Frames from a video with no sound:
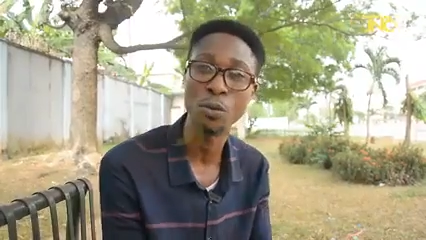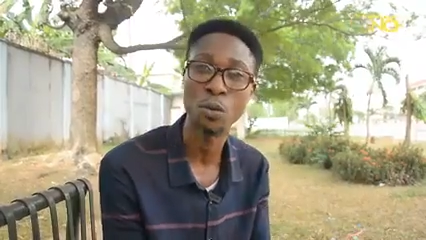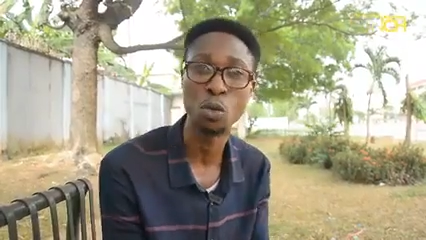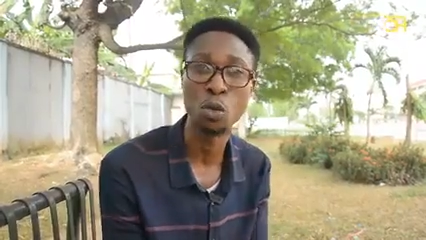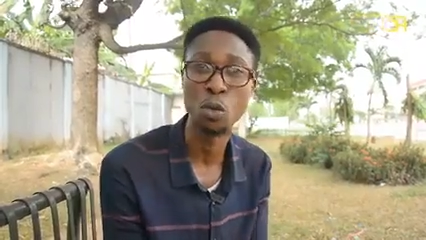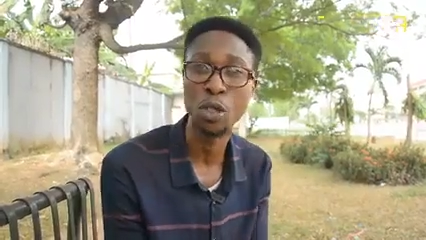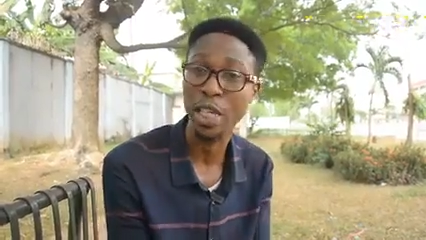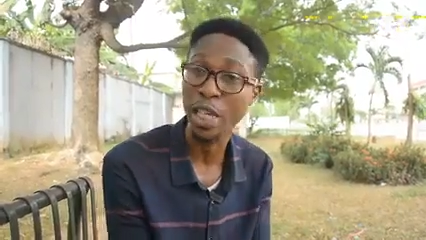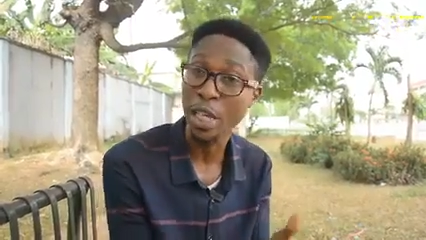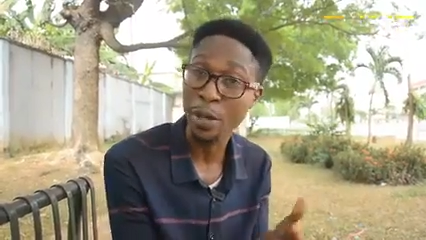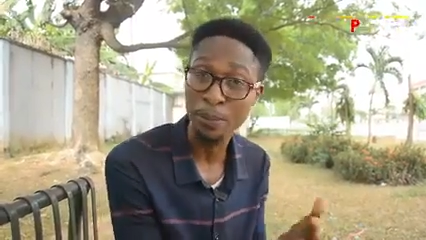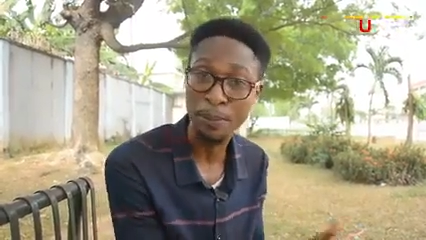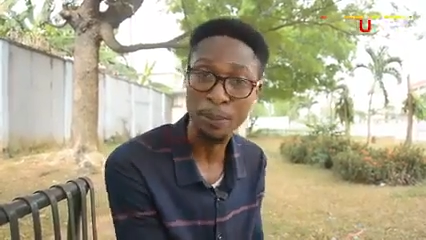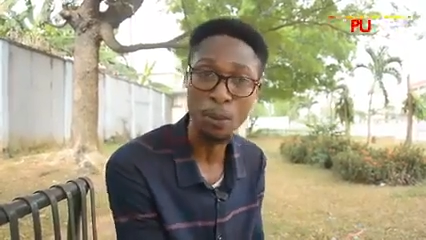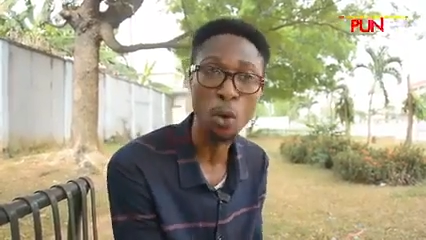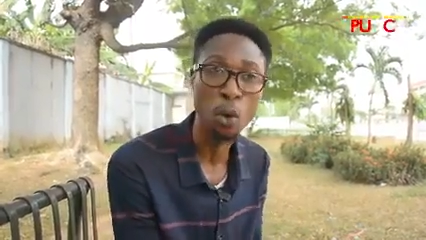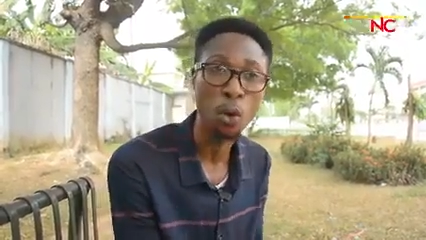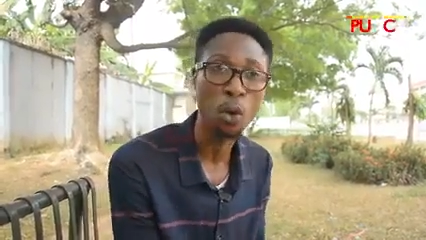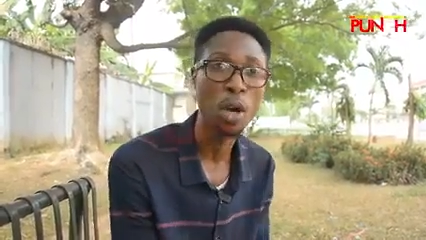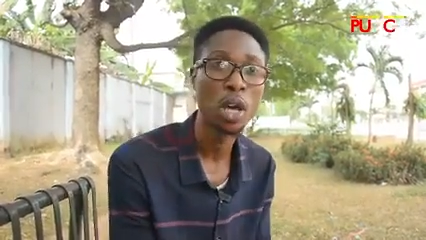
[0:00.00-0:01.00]
through the
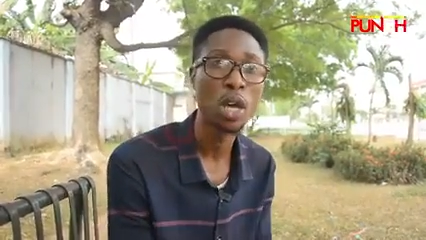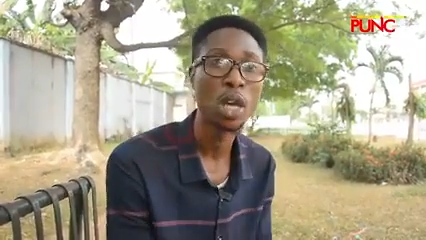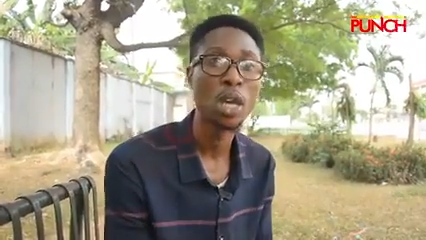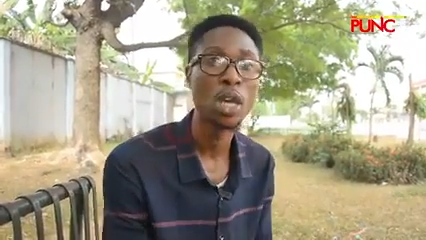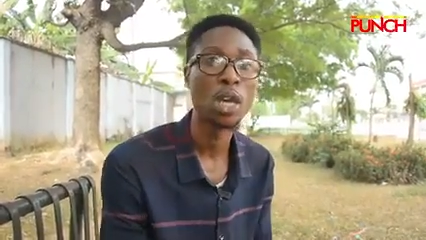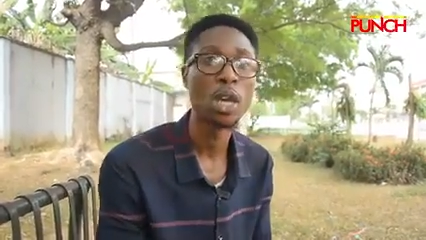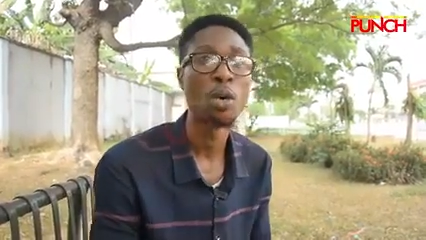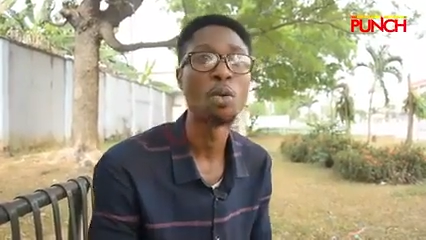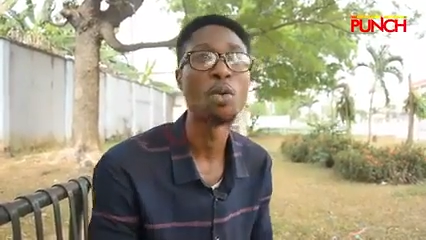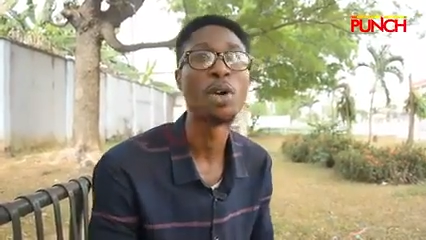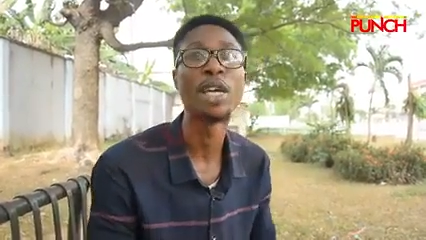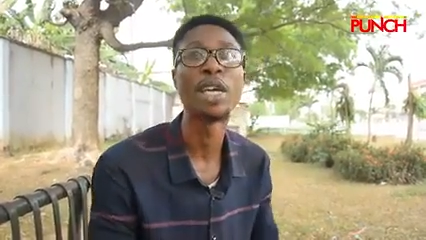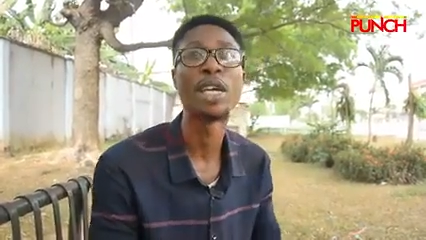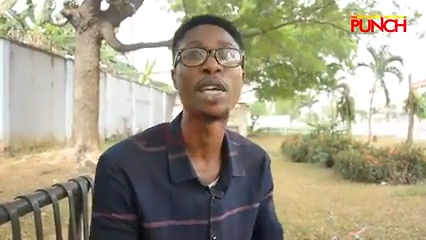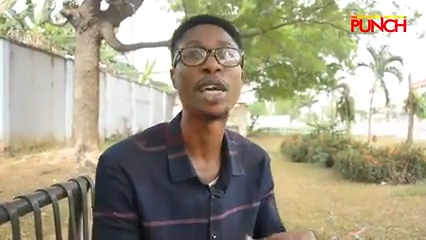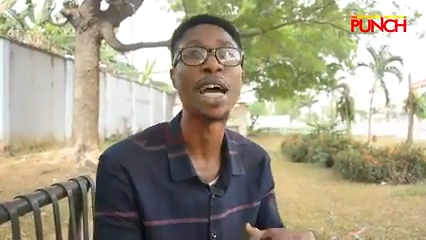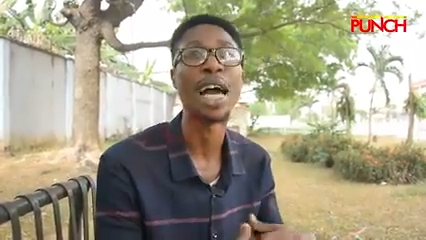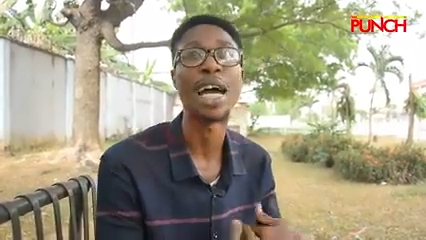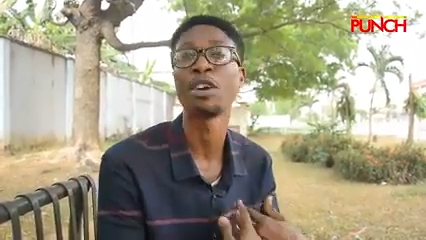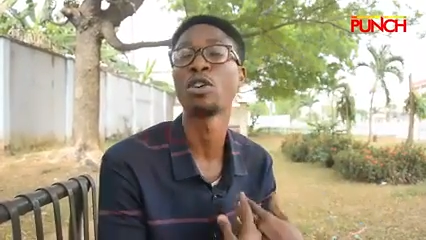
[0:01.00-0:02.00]
inflow.
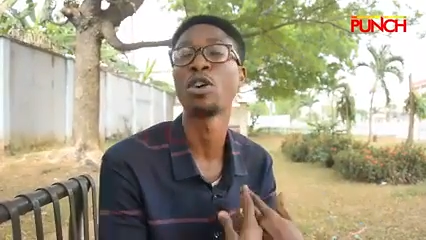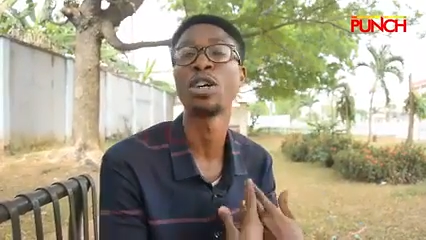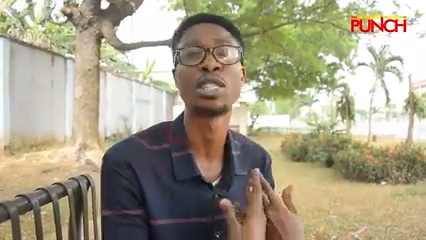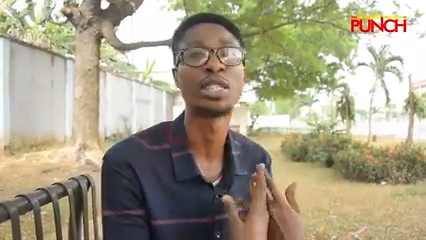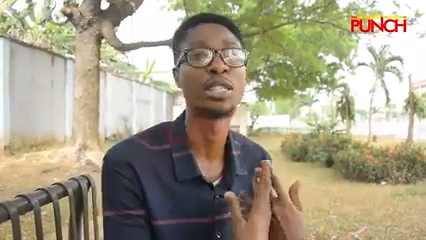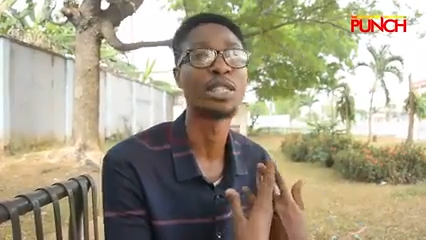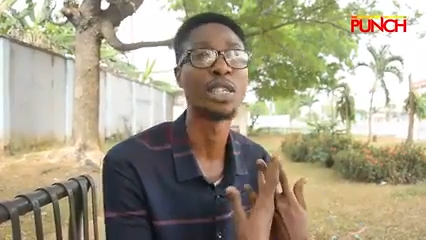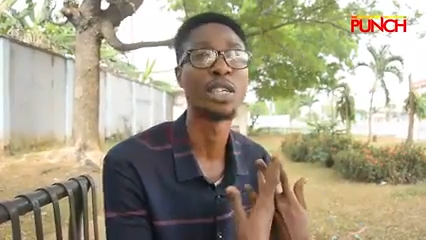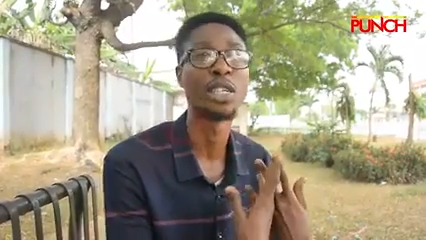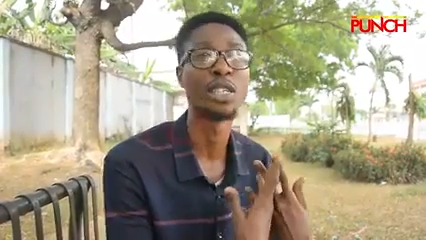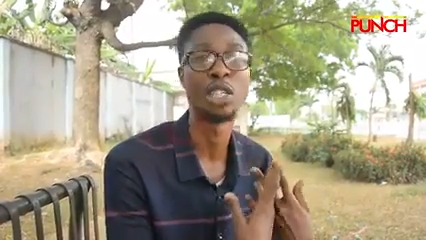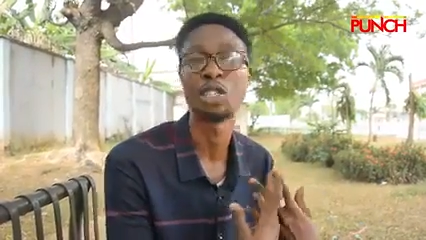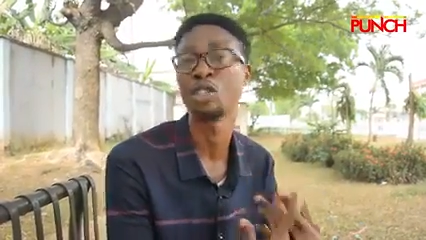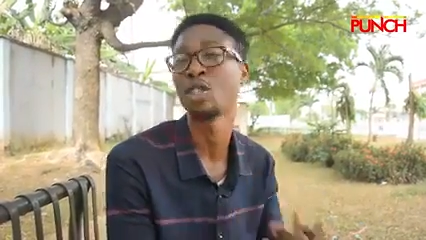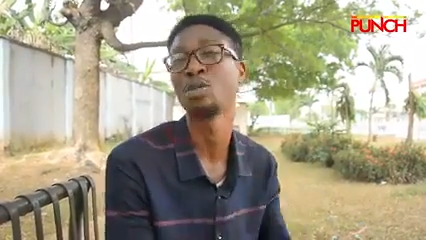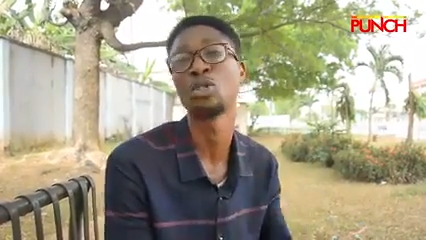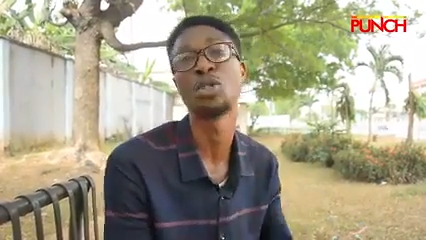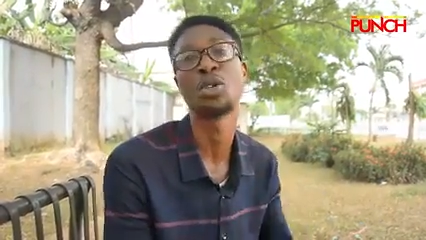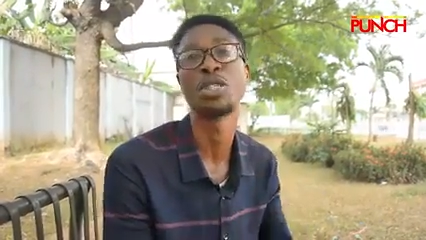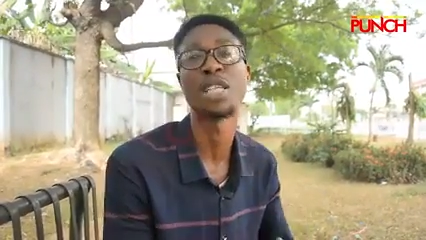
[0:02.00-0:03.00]
I got
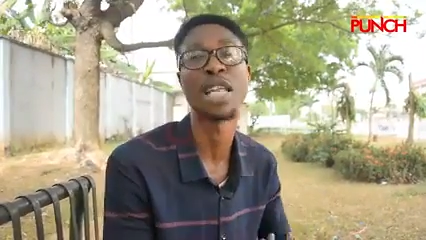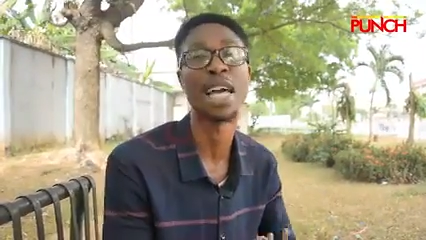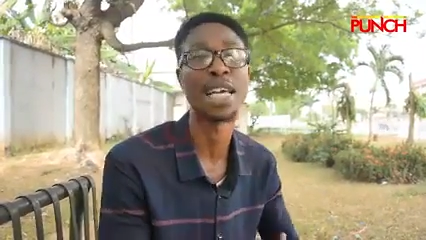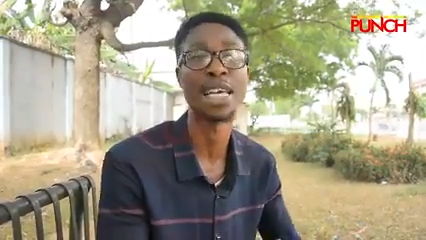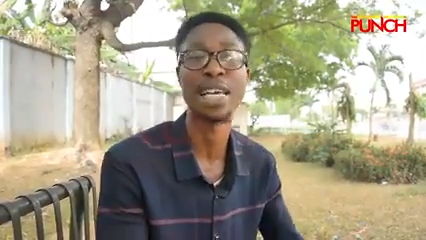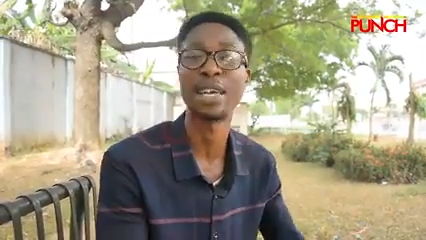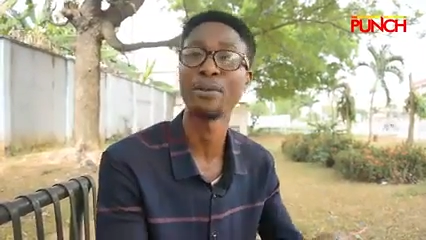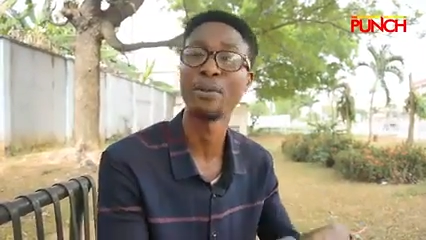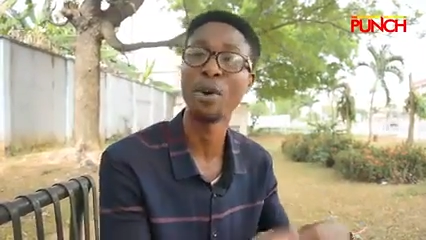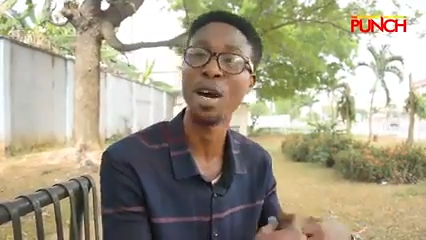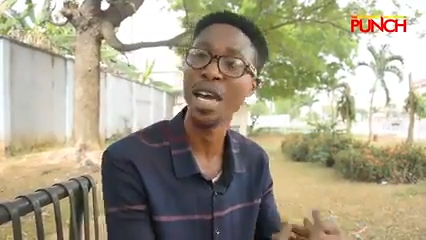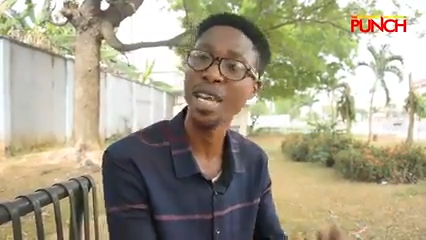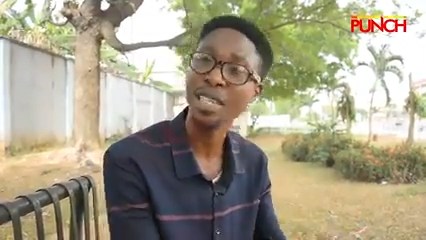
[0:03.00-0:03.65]
descriptions like for